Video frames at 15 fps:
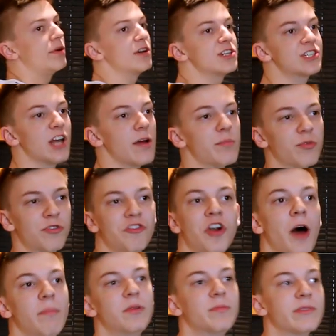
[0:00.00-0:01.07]
pushed up,
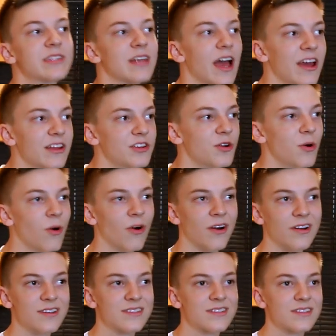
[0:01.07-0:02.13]
rubbed beside
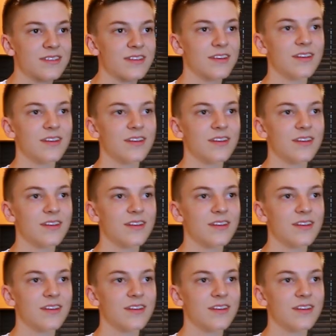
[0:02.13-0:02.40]
yours.